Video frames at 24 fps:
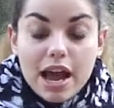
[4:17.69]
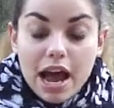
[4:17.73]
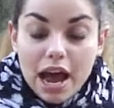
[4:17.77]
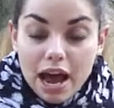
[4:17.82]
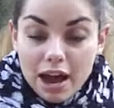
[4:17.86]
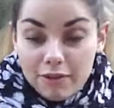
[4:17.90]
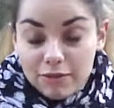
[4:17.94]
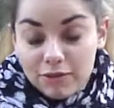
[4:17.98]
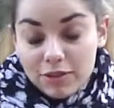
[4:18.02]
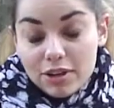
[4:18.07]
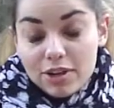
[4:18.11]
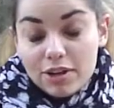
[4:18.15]

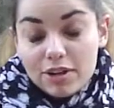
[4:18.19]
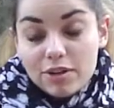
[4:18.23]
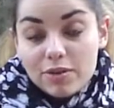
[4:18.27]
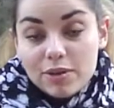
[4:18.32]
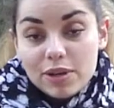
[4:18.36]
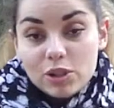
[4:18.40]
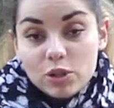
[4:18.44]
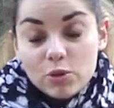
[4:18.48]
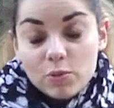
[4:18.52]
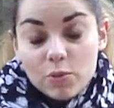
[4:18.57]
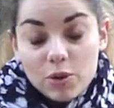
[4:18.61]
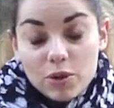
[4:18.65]
After you
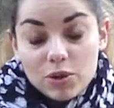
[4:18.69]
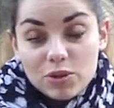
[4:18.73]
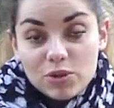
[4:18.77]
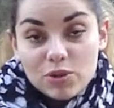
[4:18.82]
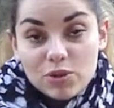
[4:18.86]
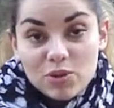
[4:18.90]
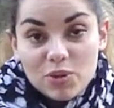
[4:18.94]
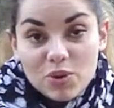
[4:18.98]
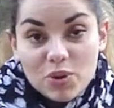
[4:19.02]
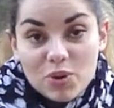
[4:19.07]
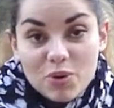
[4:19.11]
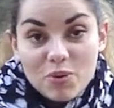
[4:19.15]
are supposed to
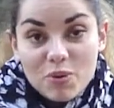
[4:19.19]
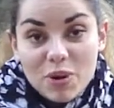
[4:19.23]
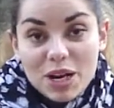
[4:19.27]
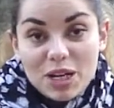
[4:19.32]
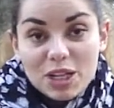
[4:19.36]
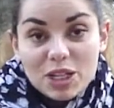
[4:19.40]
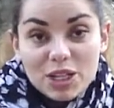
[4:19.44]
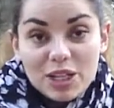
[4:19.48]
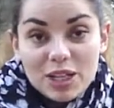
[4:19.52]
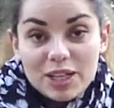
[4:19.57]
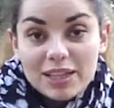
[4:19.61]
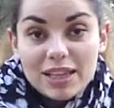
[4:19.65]

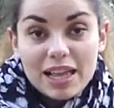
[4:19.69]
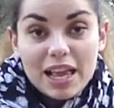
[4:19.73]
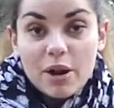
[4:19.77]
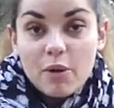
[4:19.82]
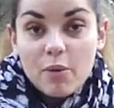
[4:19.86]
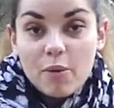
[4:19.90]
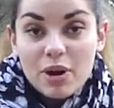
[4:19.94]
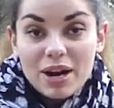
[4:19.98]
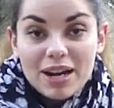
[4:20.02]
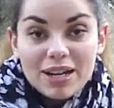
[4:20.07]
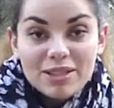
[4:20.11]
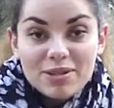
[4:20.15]
wash it like
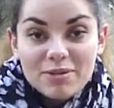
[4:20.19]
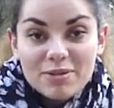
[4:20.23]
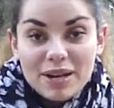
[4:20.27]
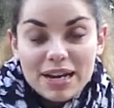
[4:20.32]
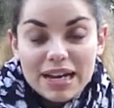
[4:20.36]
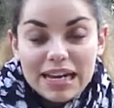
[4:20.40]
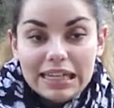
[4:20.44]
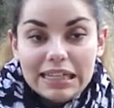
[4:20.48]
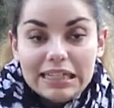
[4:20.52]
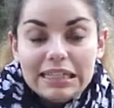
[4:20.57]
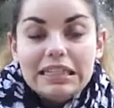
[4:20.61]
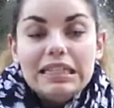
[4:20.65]
right
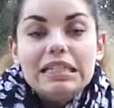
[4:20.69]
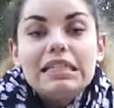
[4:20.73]
away,